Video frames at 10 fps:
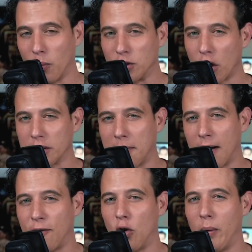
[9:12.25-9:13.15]
we talked about
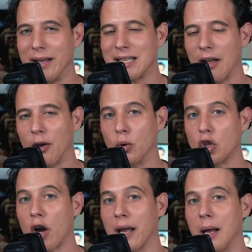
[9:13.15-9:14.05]
a few weeks how they were
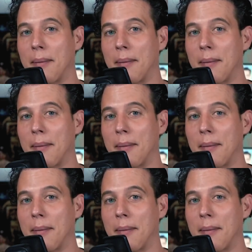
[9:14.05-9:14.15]
talking